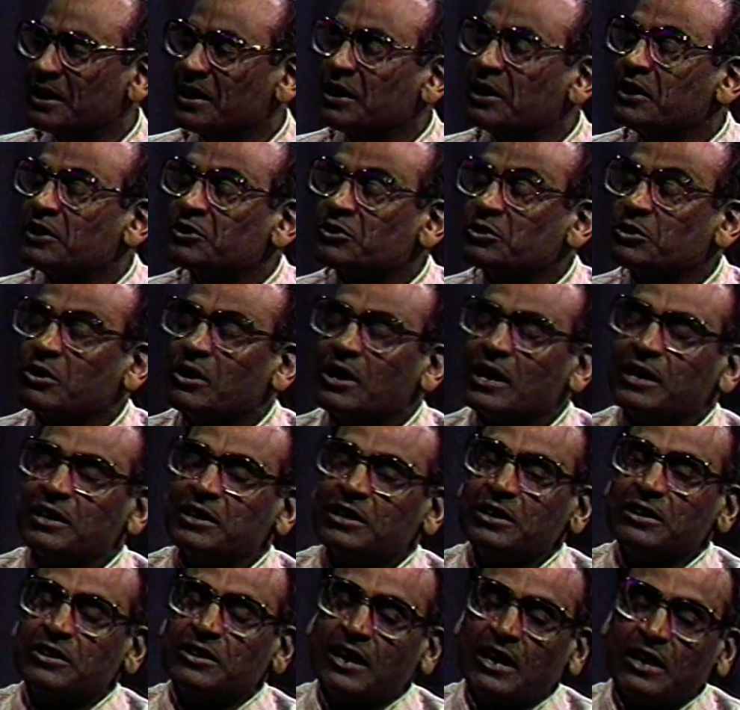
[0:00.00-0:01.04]
So I
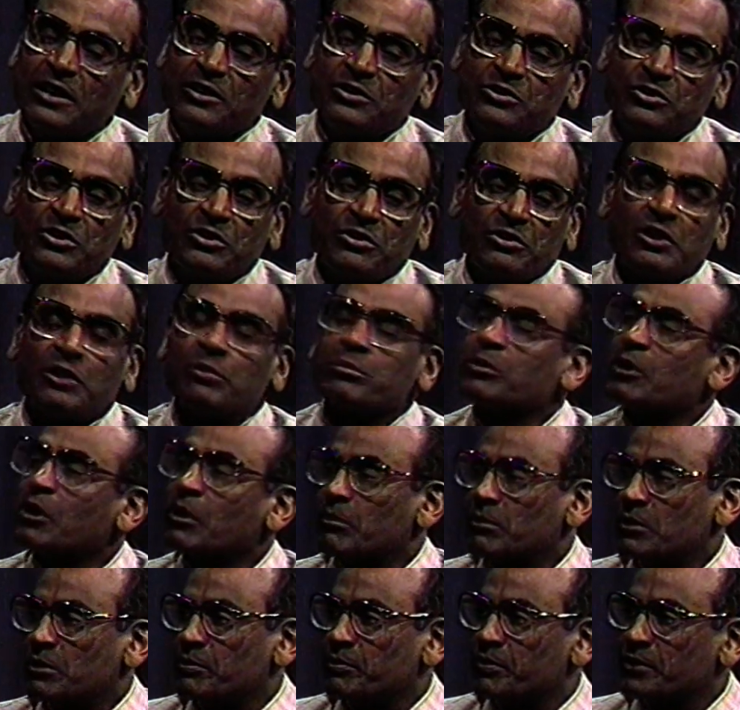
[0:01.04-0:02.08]
think that is the real
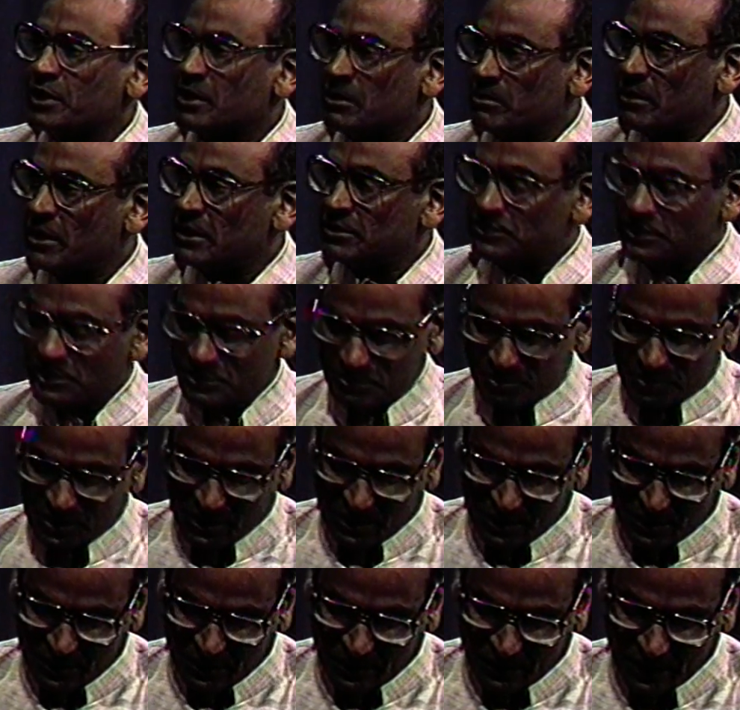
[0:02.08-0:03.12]
problem, in my judgment.